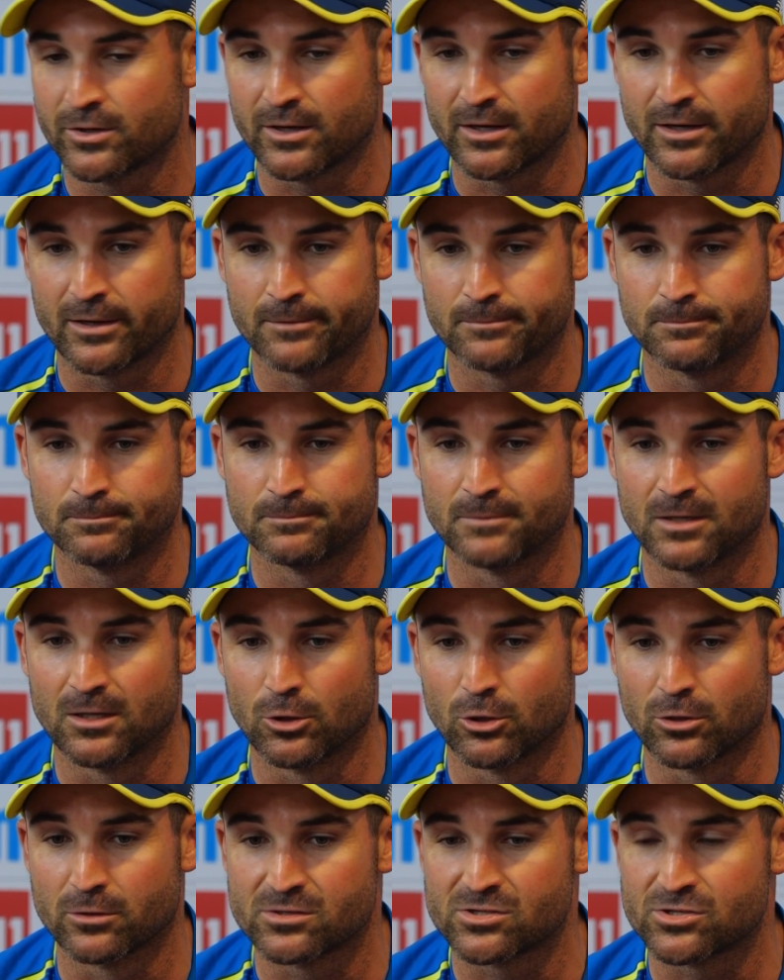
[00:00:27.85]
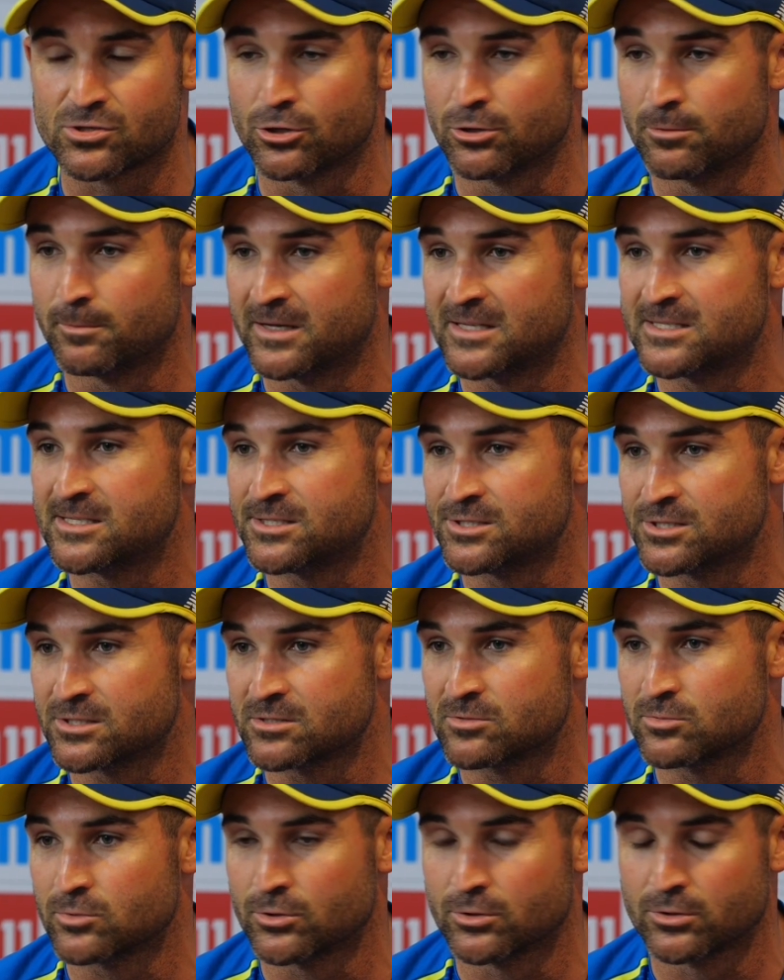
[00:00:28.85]
A lot of stern
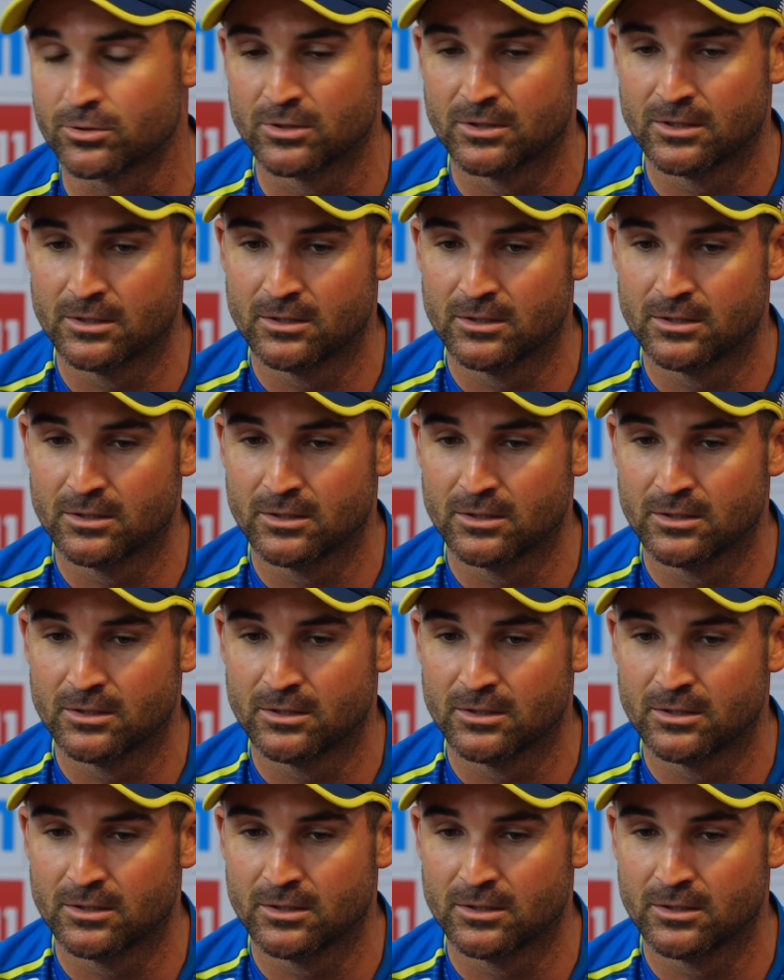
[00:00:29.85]
messages were